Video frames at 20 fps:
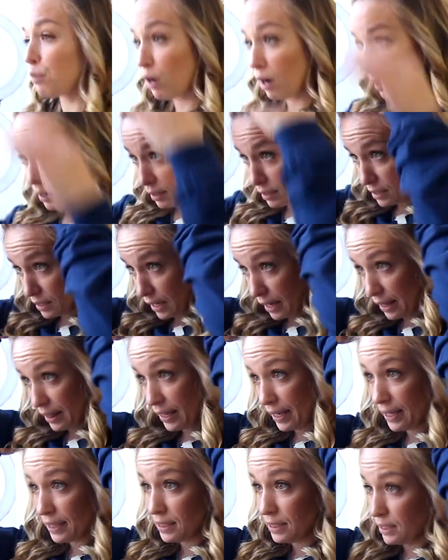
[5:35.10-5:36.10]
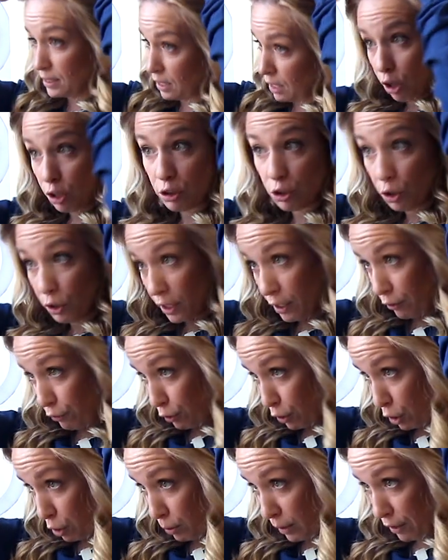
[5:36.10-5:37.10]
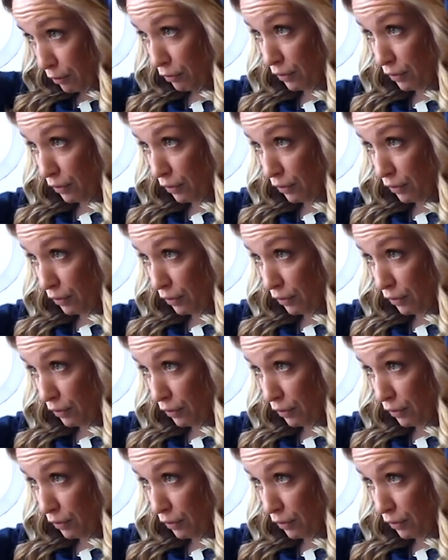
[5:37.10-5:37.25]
products like this are looking for a quick